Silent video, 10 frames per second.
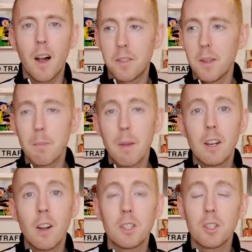I think
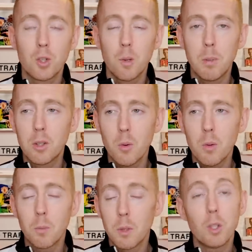Man United should be
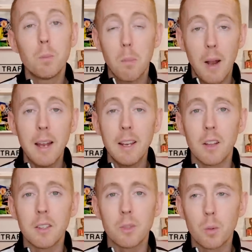doing, we should be planning
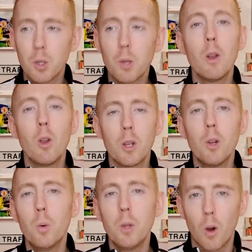like this. We should be looking
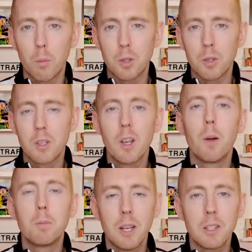at all the options
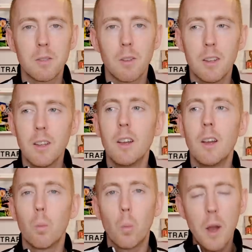objectively,
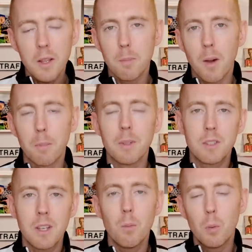weighing them up
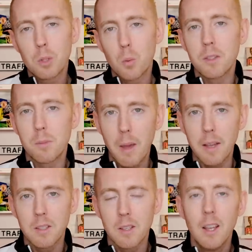and seeing which one's
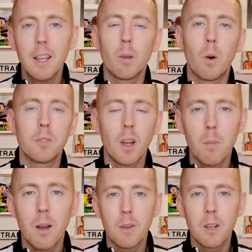best. Now, I've
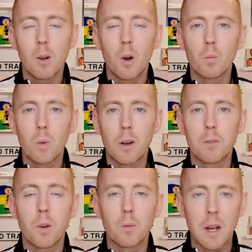done my video on
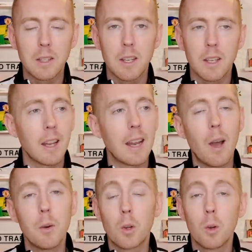Ralf Rangnick and
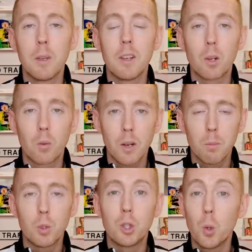how he could be an
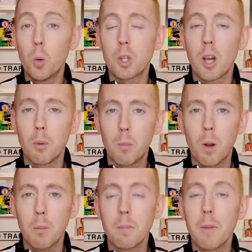incredible short term
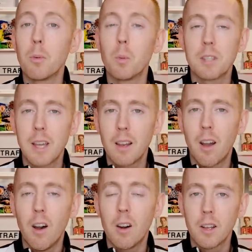appointment, maybe with Ten
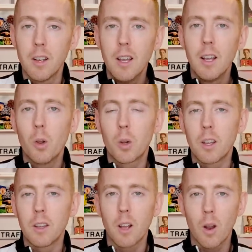Hag
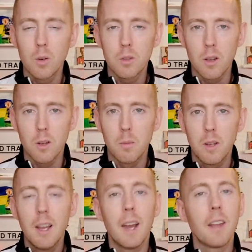looking in the long term.
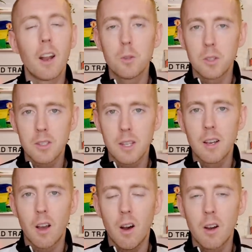And then I looked at
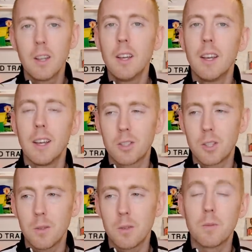Ten Hag in
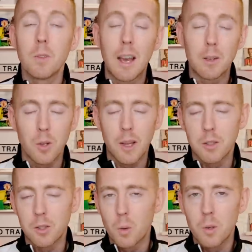terms of actually
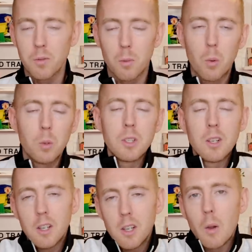how the stories have
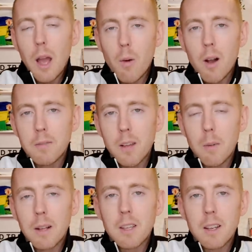reported, and you know how I feel
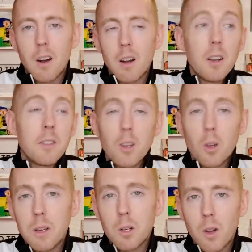about Ten Hag. I think
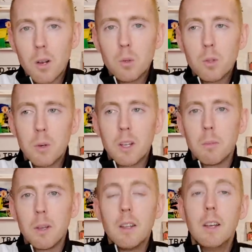it'd be incredible to bring
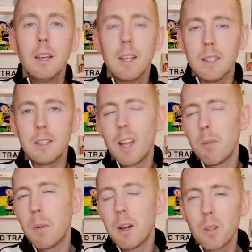him in in the
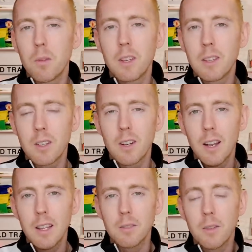summer, but I don't think he's going to
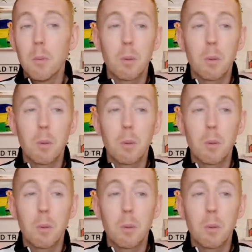leave.